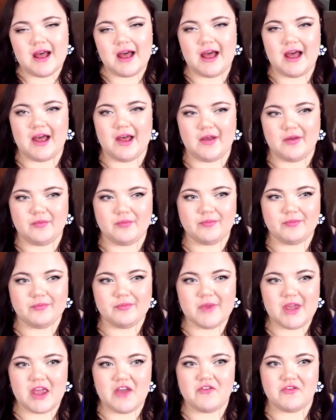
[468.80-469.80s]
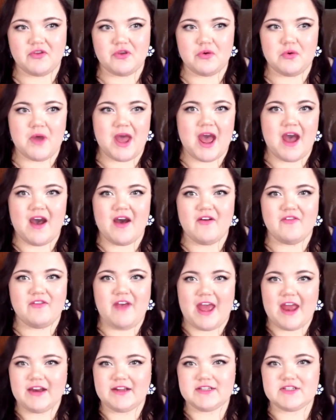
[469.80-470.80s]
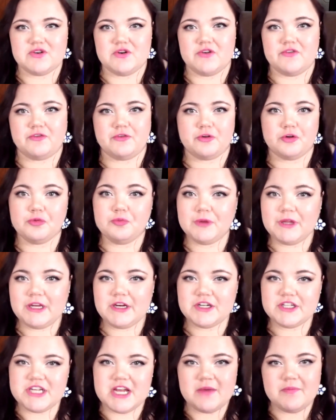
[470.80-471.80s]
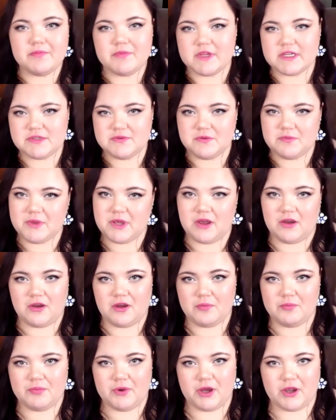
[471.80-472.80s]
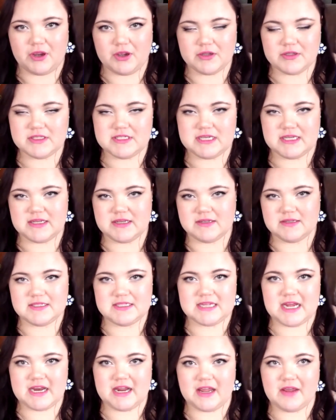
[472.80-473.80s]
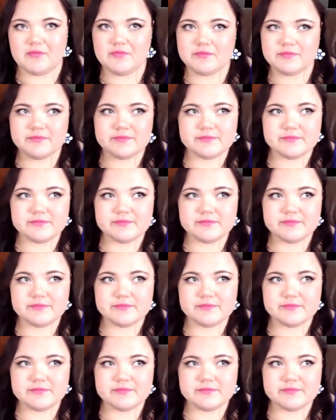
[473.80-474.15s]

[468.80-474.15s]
um, if you have any sort of group leadership, this would be a good book to study.